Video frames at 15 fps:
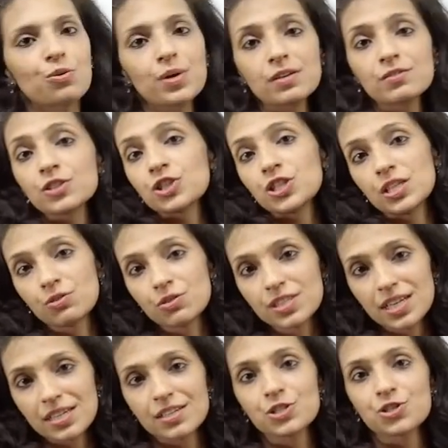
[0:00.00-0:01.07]
know, whenever she
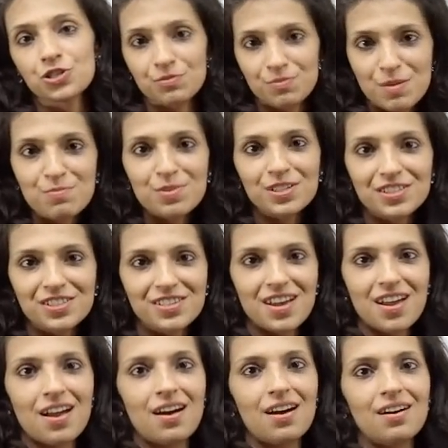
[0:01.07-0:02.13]
looks at it, she remembers
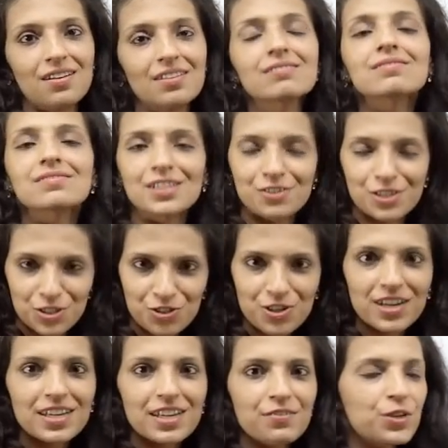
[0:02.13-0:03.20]
that
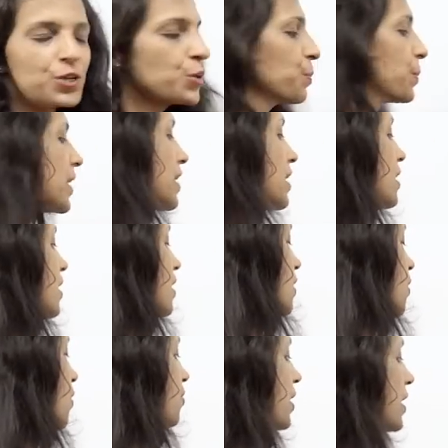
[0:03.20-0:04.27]
Rachna gave it to me.
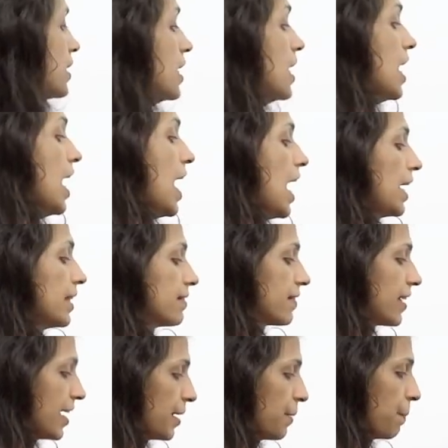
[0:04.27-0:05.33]
All right. And
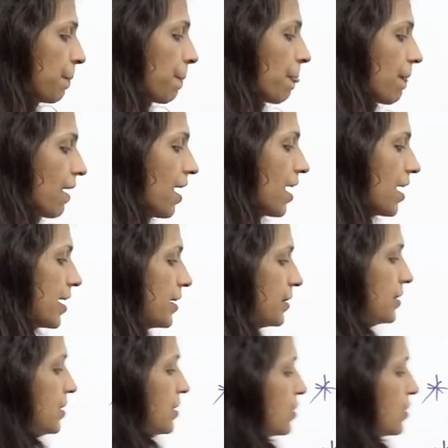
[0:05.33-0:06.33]
then I